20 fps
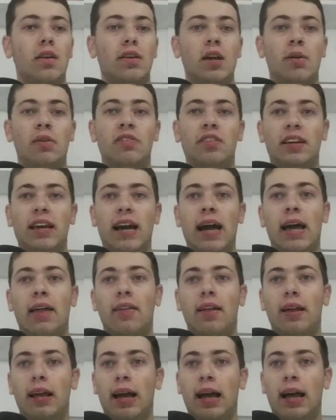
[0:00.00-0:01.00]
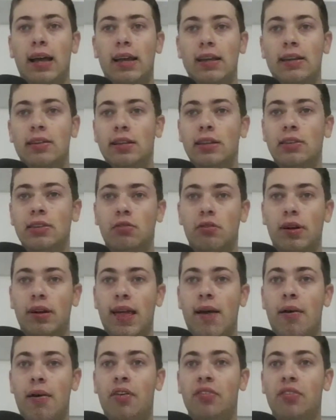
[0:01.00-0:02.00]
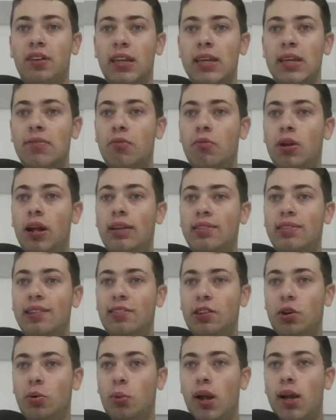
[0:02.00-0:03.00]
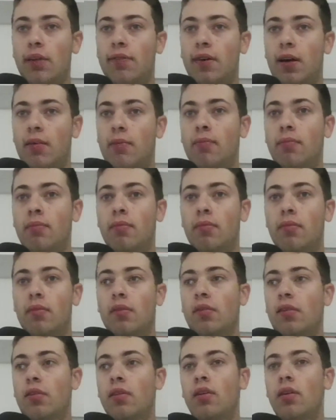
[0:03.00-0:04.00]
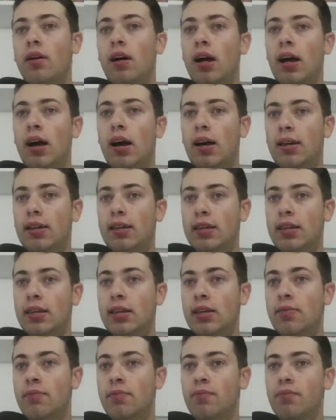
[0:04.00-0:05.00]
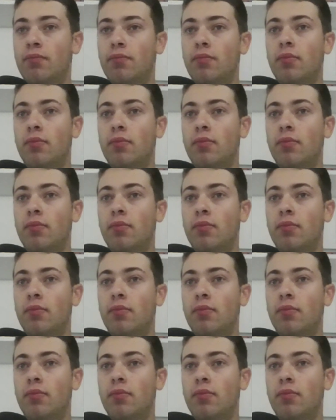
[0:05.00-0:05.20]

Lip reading: You know, he's a guy he's a great analyst, and even when I disagree with him, I see